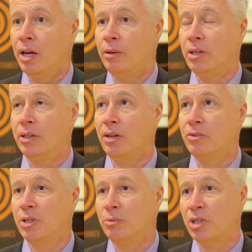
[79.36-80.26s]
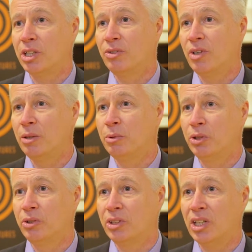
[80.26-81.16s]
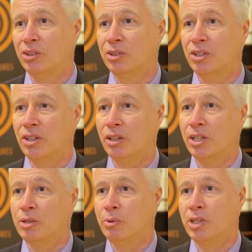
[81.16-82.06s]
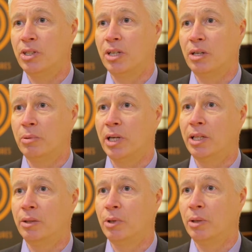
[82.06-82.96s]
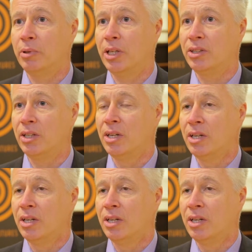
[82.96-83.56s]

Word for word: It gives them transferable skills and knowledge which they can apply in the workplace,